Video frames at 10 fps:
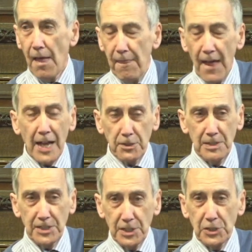That
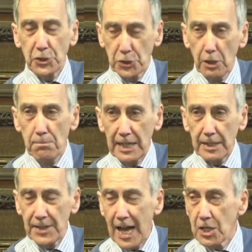which is so
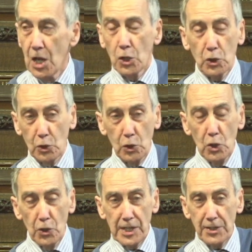big, that
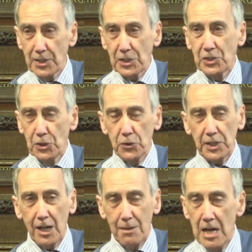glory that is still to
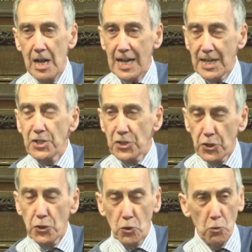come, a
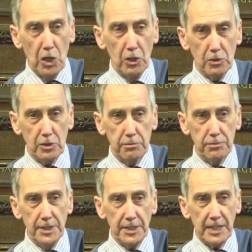new world
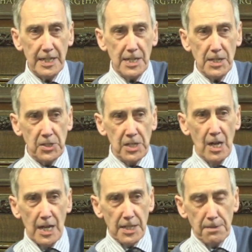that is,
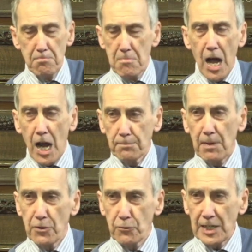is marked
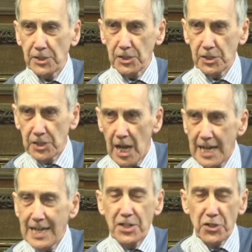by righteousness,
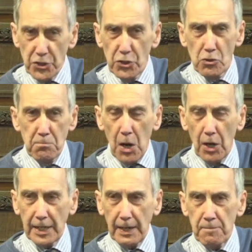a new
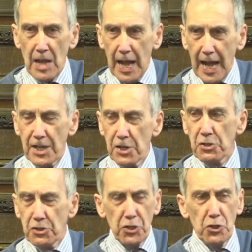body, and a
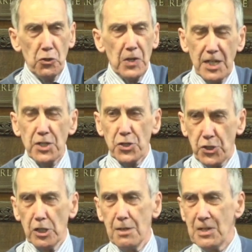new
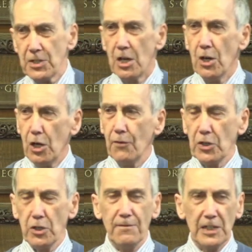enjoyment of the
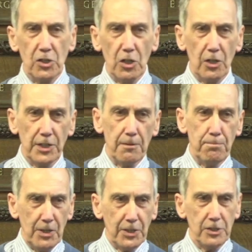living God in the
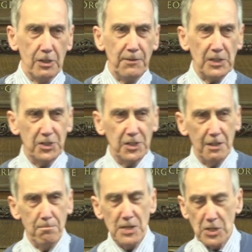person of his
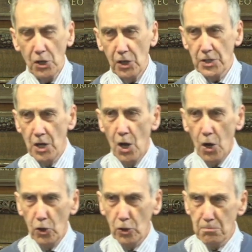Son beyond
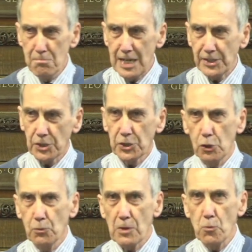all measure. So
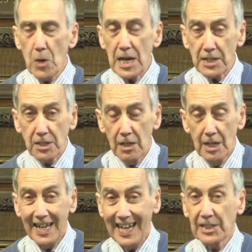we wait
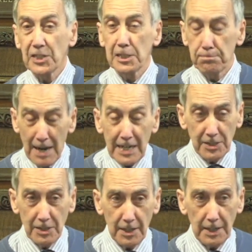
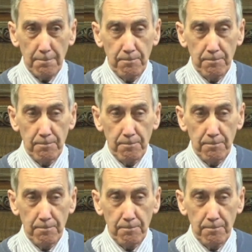expectantly.